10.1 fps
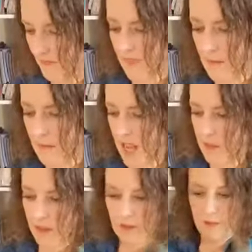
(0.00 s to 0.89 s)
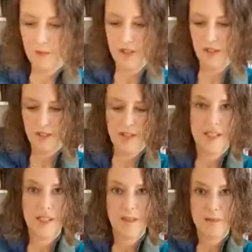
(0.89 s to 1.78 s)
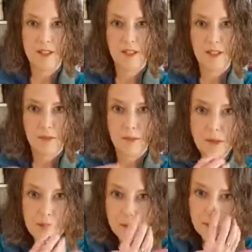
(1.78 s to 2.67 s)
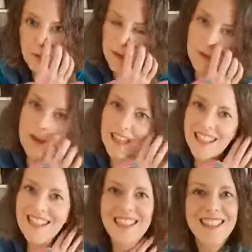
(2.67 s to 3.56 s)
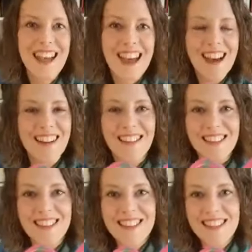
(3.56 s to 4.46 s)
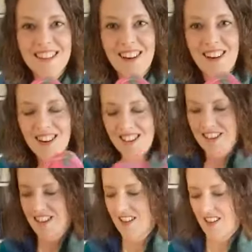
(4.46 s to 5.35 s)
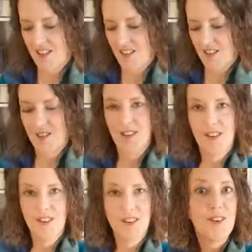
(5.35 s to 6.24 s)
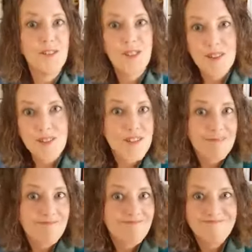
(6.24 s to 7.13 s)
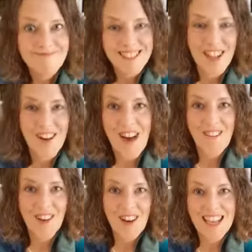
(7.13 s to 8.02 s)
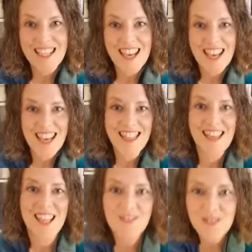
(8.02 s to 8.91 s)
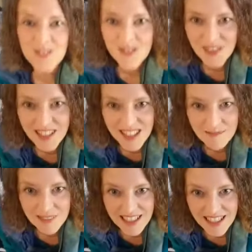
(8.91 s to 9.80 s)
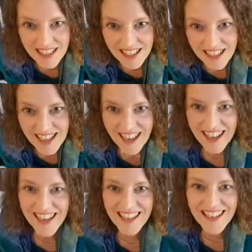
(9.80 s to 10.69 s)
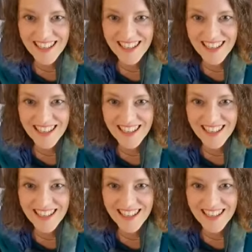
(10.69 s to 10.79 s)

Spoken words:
Maybe we will do some silk ribbon embroidery. I did that on this little heart, or who knows. So have a great day. Thanks for joining me. And